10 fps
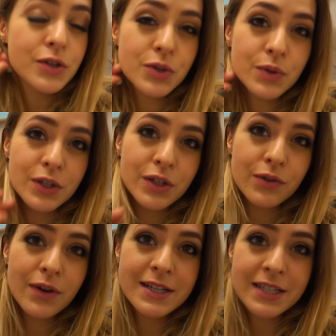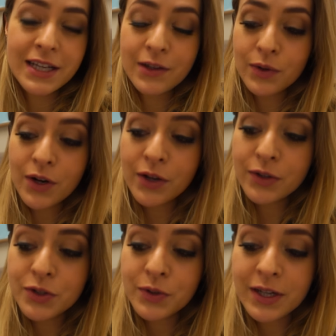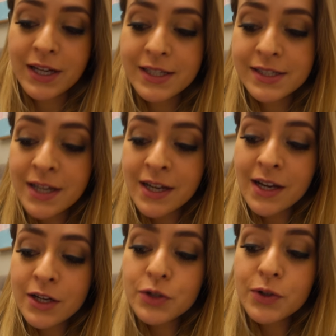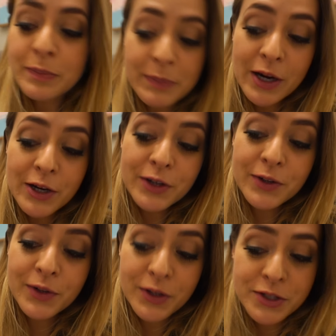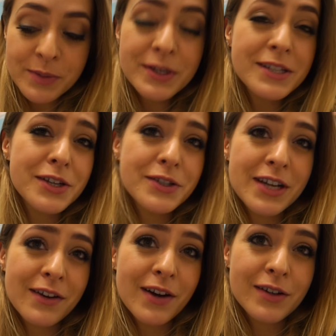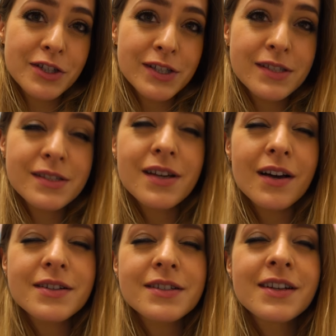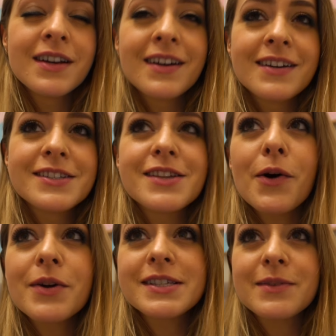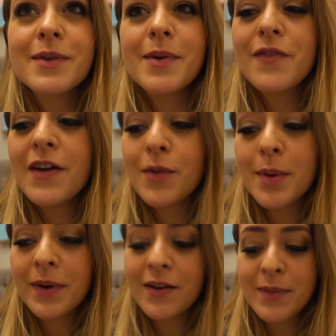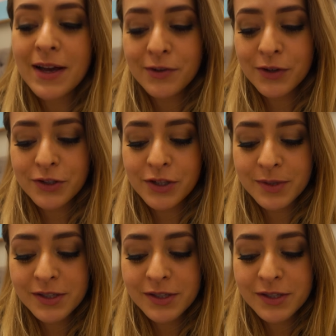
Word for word: Jordan already or know who Jordan is, Jordan Bone on YouTube, you need to go and check her out because she's such she's like honestly one of my favorite people I've met through YouTube.